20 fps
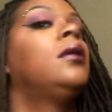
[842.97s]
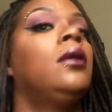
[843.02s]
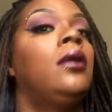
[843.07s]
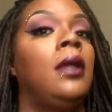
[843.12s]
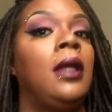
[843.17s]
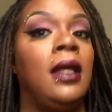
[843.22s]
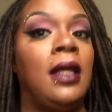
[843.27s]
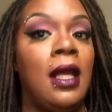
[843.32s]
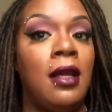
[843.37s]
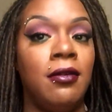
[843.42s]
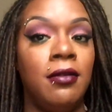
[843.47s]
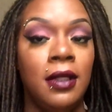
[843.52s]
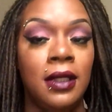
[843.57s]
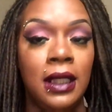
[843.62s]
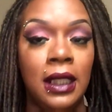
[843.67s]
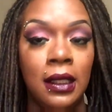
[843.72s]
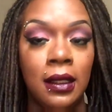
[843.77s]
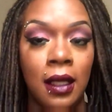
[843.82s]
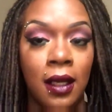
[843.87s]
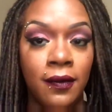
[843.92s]
And I really
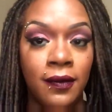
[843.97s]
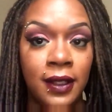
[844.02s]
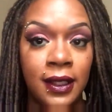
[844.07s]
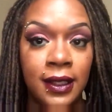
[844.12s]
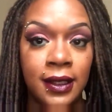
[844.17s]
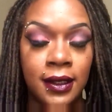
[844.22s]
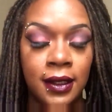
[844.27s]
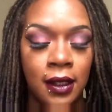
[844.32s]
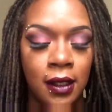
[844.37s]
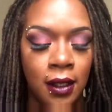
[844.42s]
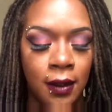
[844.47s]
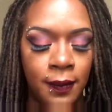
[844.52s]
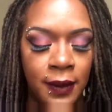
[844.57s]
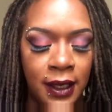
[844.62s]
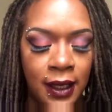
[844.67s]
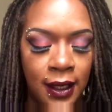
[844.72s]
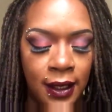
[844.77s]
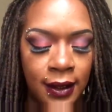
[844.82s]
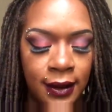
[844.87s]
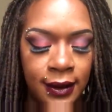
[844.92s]
love this look
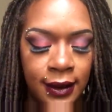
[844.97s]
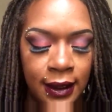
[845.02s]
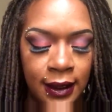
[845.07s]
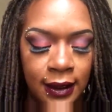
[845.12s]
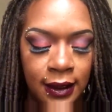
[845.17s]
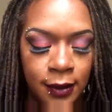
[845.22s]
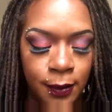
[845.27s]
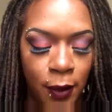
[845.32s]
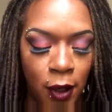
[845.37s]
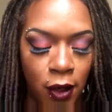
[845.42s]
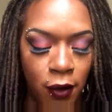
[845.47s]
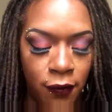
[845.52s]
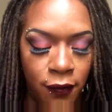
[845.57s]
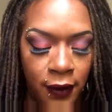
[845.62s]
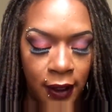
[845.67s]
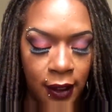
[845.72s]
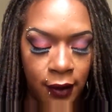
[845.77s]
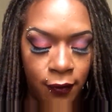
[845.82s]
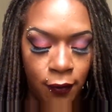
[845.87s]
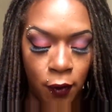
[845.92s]
because it's
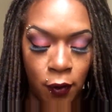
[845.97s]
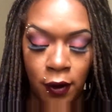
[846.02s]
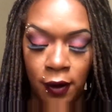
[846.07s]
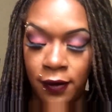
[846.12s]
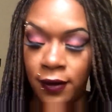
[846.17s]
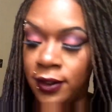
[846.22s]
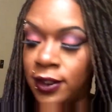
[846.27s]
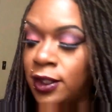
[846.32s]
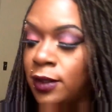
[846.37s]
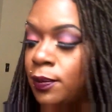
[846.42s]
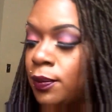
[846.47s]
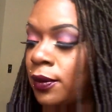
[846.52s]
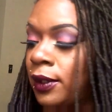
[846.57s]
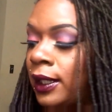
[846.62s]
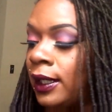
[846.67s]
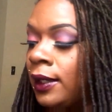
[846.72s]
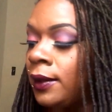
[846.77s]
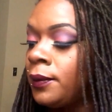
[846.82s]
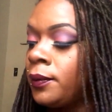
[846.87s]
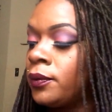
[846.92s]
perfect for the
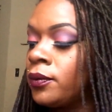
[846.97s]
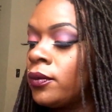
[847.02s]
spring.